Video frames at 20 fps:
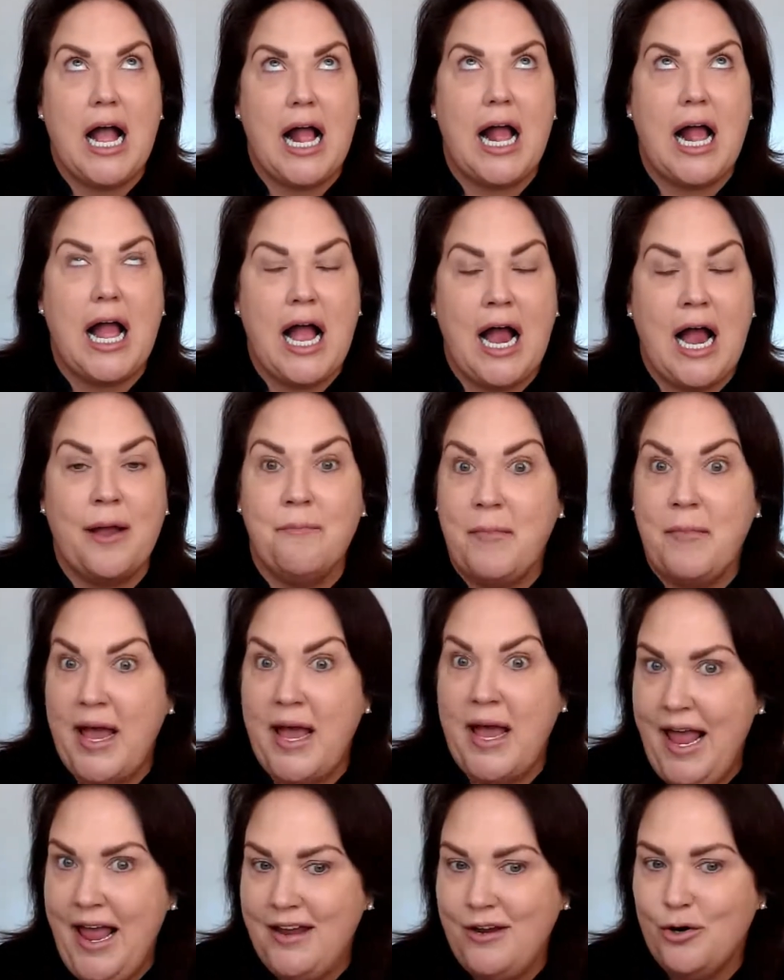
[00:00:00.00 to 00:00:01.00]
I
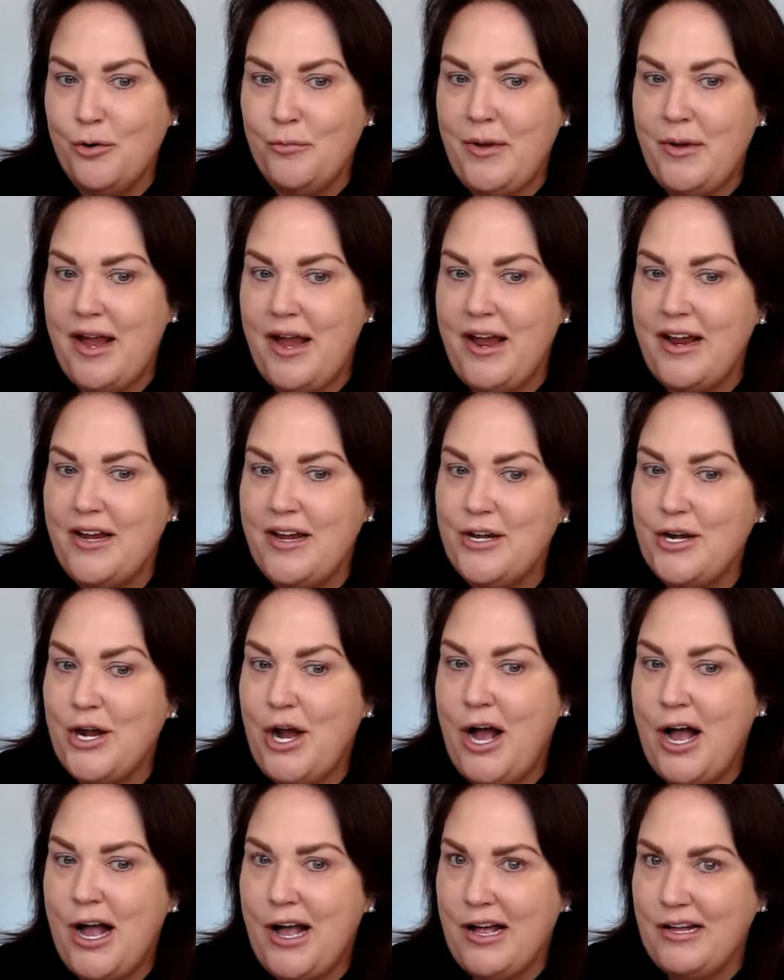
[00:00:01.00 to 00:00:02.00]
may or may
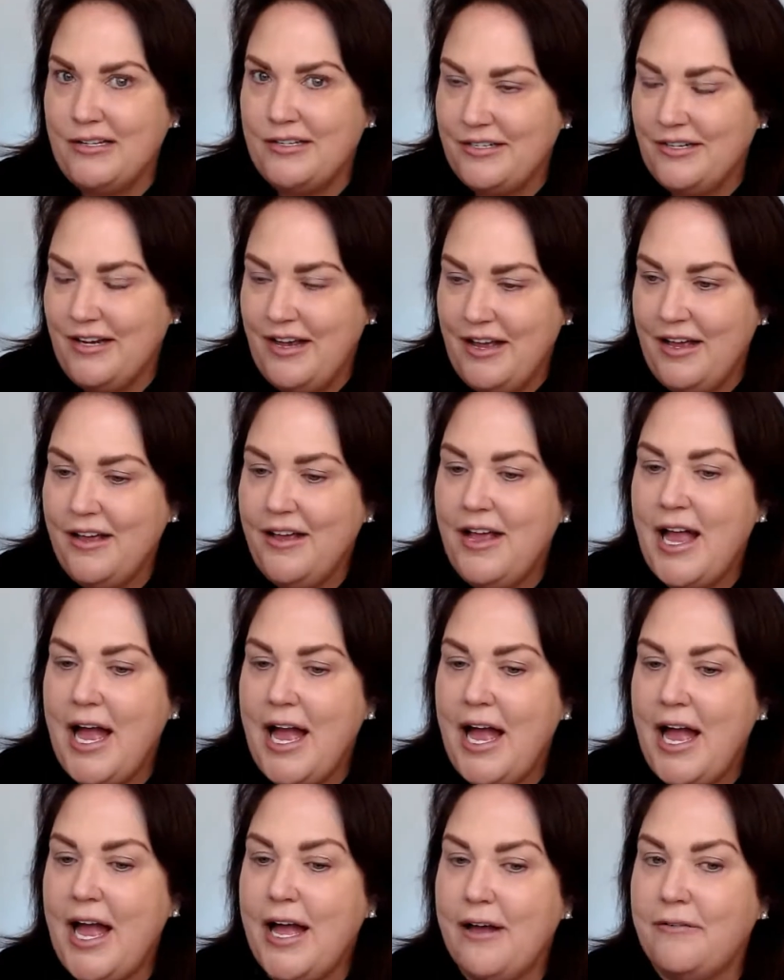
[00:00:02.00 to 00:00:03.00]
not
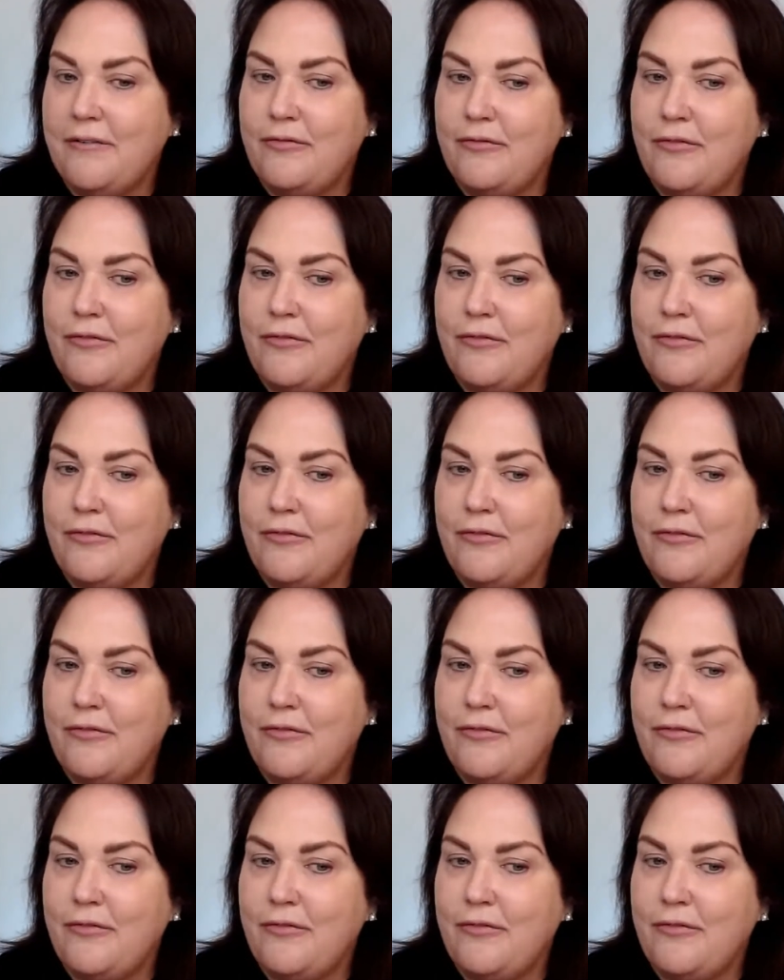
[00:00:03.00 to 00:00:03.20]
have